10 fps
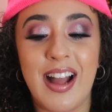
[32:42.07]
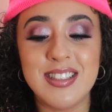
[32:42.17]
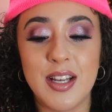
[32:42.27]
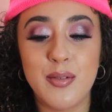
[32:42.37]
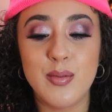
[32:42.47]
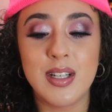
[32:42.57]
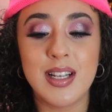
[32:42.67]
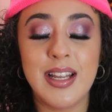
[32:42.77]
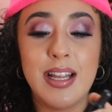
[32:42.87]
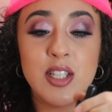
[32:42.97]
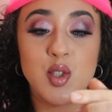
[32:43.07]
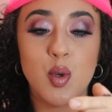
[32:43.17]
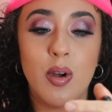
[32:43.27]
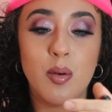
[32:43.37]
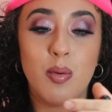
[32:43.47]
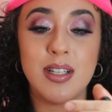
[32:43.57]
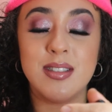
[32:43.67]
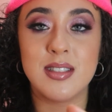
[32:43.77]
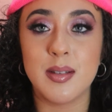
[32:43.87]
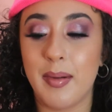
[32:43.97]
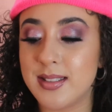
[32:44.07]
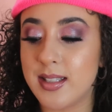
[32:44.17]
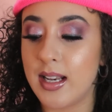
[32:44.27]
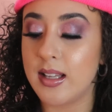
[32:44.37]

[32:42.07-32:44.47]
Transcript: I definitely enjoyed what it did to my skin.